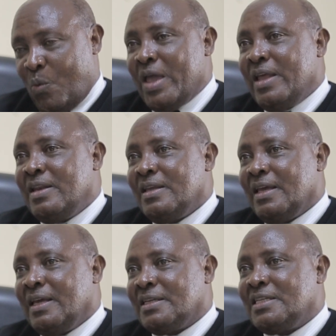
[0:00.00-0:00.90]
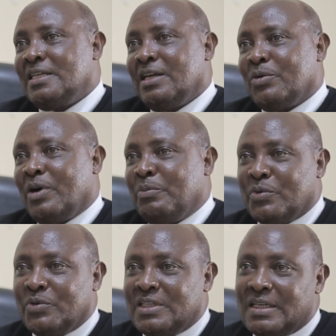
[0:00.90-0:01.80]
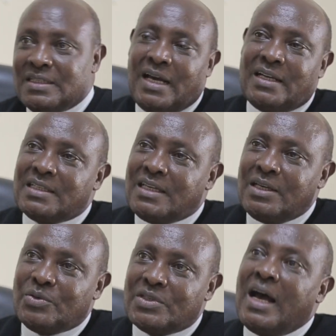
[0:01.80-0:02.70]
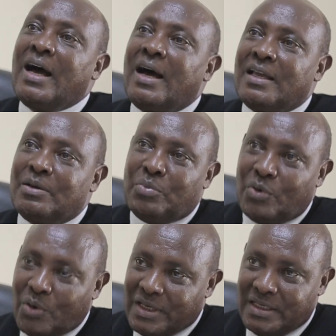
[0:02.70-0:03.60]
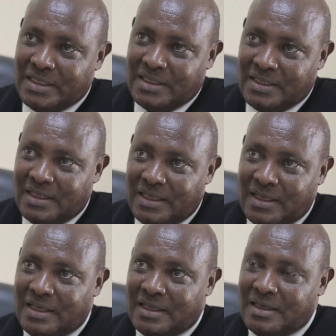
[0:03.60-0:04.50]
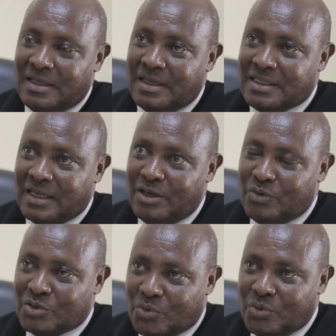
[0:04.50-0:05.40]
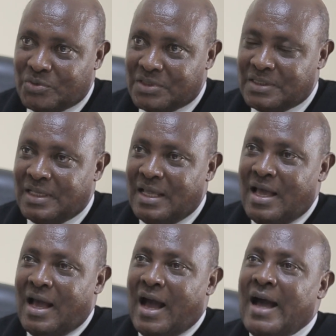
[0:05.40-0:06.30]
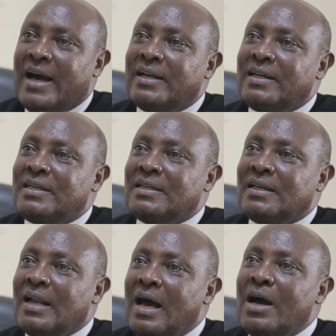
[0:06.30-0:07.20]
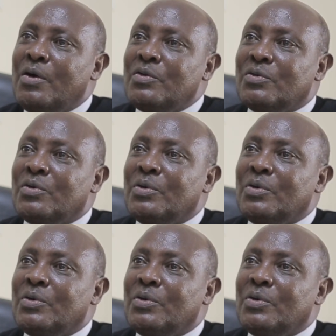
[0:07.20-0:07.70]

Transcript: when ATL approaches and skills are employed in the secondary schools. And now,